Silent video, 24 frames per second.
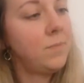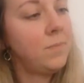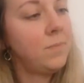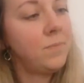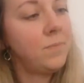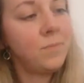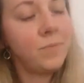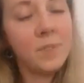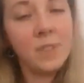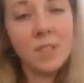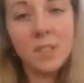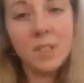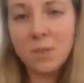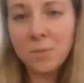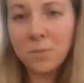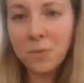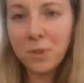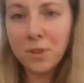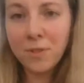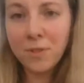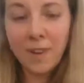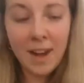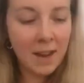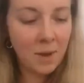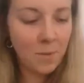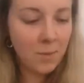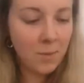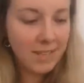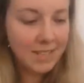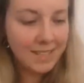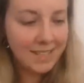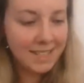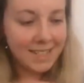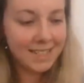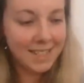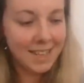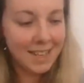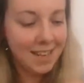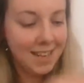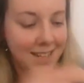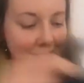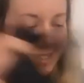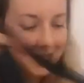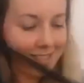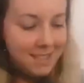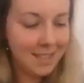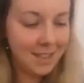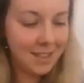There's some grey winter
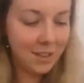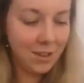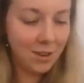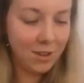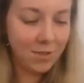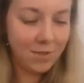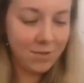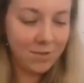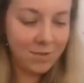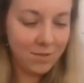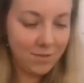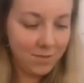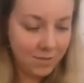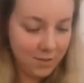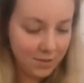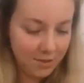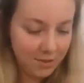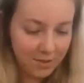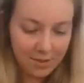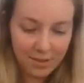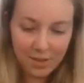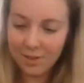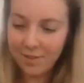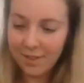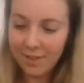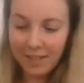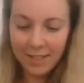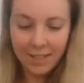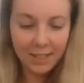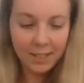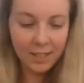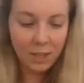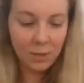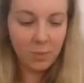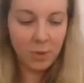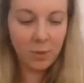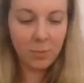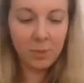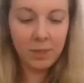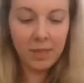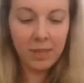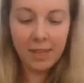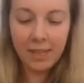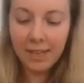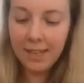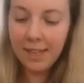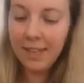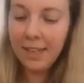tights that got horrendously
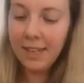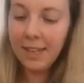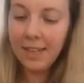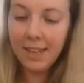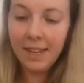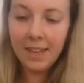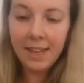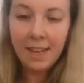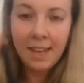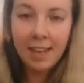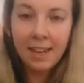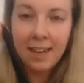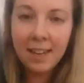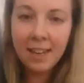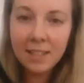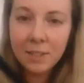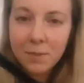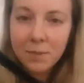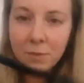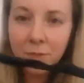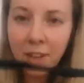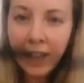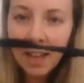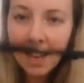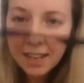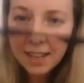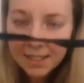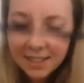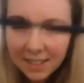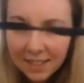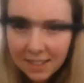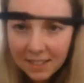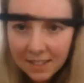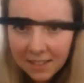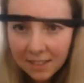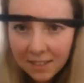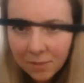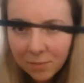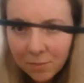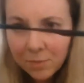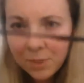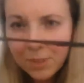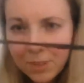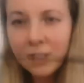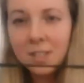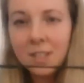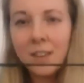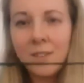bobbly. Again, it's flat,
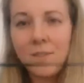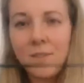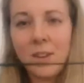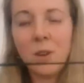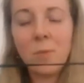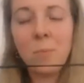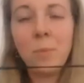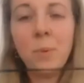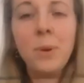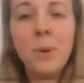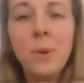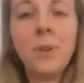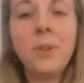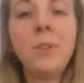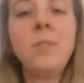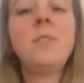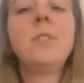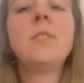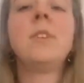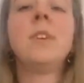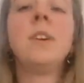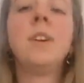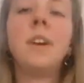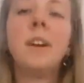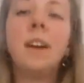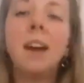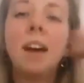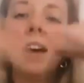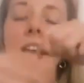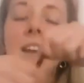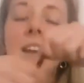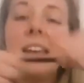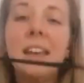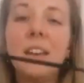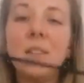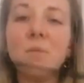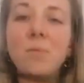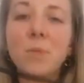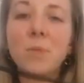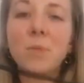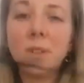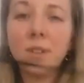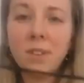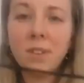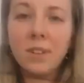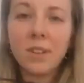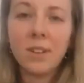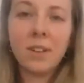but just give it a pull and it
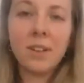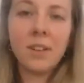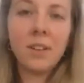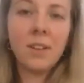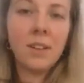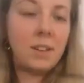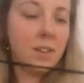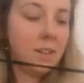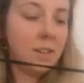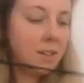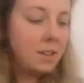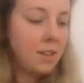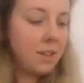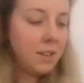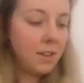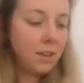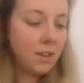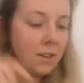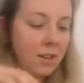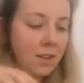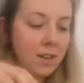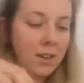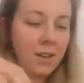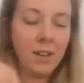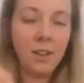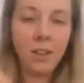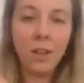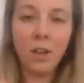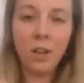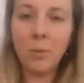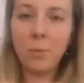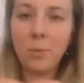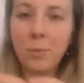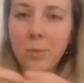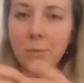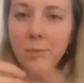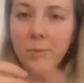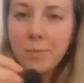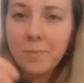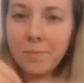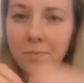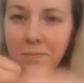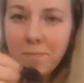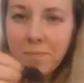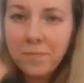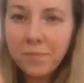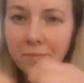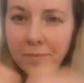will curl up.
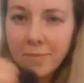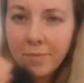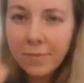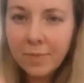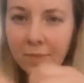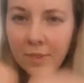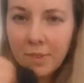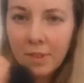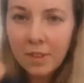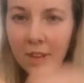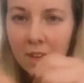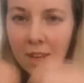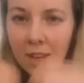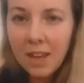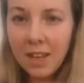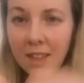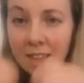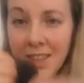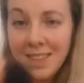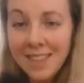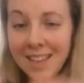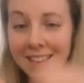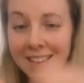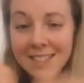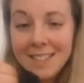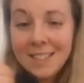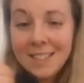And then that's